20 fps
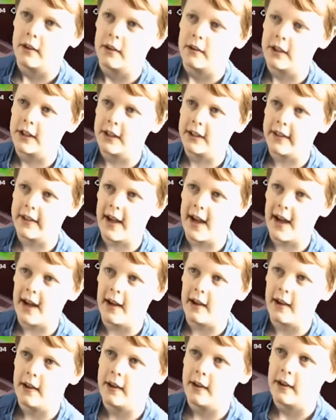Need that!
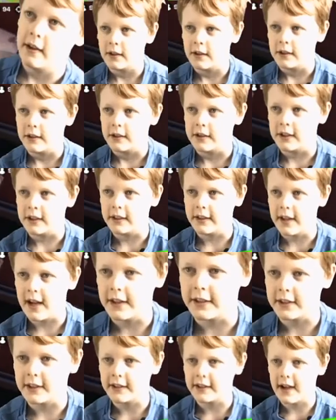Need that,
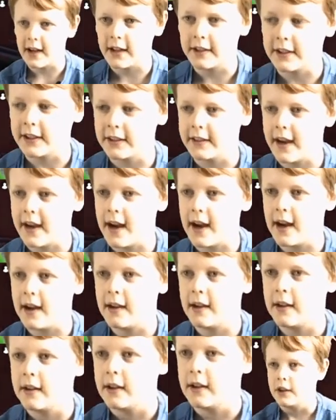need that, need
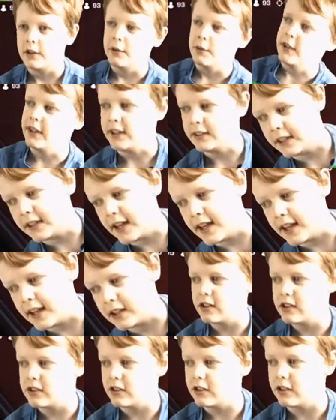that. Need
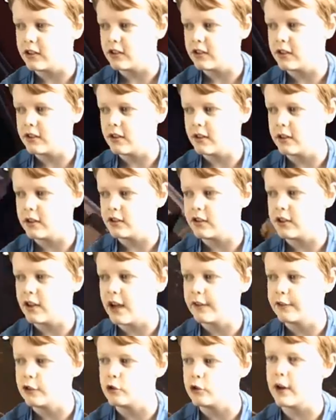this. Let's
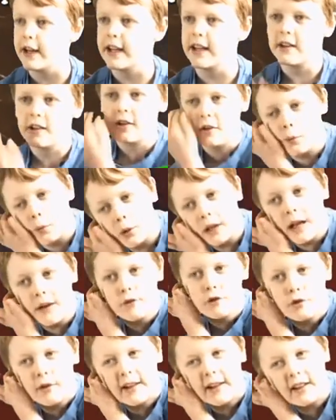have a drink. We'll have a
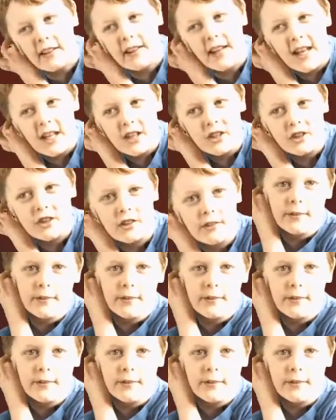drink of this.